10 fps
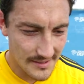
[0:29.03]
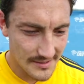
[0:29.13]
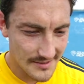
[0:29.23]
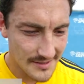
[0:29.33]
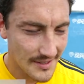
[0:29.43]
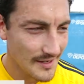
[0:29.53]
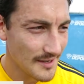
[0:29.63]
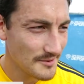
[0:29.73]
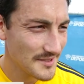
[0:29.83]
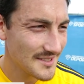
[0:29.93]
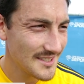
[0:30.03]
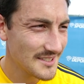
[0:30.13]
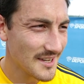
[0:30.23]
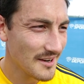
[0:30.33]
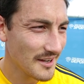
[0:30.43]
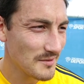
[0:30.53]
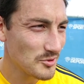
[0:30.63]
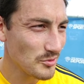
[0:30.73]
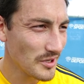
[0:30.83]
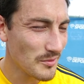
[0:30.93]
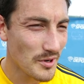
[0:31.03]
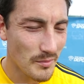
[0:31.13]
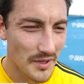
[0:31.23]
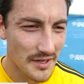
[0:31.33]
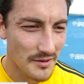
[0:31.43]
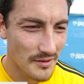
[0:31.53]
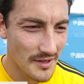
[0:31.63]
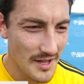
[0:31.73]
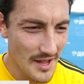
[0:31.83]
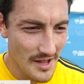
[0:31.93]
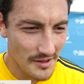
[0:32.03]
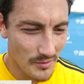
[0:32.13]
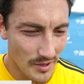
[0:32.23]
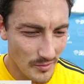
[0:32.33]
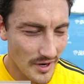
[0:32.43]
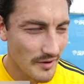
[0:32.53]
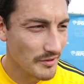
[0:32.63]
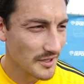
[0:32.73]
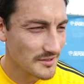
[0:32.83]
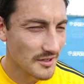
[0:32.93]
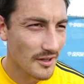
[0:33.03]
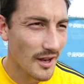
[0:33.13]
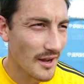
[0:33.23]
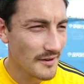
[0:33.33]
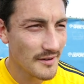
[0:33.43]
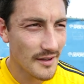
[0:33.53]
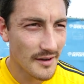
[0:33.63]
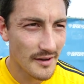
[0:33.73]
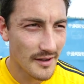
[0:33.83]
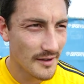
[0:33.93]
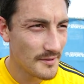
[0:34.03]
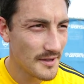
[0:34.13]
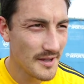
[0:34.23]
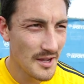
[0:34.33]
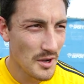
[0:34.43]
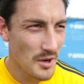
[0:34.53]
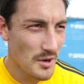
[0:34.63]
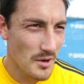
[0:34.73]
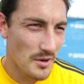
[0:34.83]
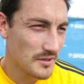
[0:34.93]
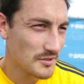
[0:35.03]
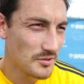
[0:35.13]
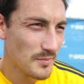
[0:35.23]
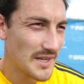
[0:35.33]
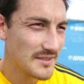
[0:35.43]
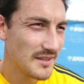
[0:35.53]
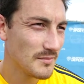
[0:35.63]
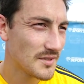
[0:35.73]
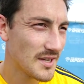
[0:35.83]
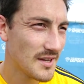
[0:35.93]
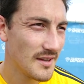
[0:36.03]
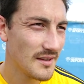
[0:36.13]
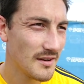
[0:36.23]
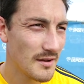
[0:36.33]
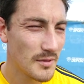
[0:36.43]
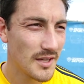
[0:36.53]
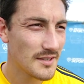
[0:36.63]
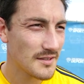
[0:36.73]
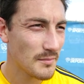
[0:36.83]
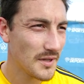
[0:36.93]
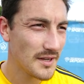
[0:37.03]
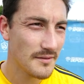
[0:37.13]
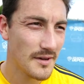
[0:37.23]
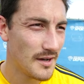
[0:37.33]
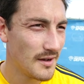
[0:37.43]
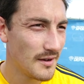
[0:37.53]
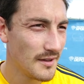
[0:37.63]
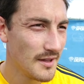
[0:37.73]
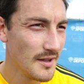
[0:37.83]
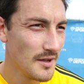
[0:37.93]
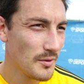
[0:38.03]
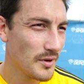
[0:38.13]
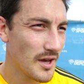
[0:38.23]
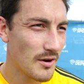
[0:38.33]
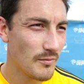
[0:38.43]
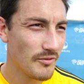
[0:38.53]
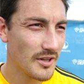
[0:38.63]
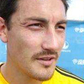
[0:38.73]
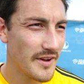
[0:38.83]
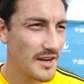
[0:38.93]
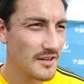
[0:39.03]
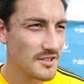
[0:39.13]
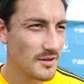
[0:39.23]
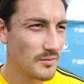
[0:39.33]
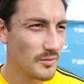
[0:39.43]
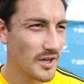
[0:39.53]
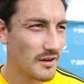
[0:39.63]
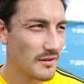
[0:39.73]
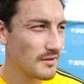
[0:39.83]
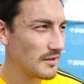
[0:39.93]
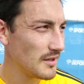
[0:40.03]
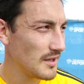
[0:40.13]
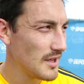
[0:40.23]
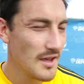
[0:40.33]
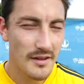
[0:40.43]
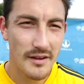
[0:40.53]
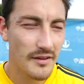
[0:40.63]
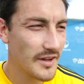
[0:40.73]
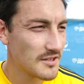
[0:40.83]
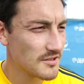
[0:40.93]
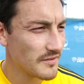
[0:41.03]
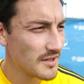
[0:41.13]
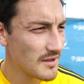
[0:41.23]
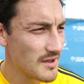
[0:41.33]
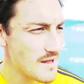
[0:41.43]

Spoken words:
It's these kind of games you really want to play, the one where everything's on the line. And the two best teams in the MLS are playing. We got home field advantage, and we got to take advantage of it.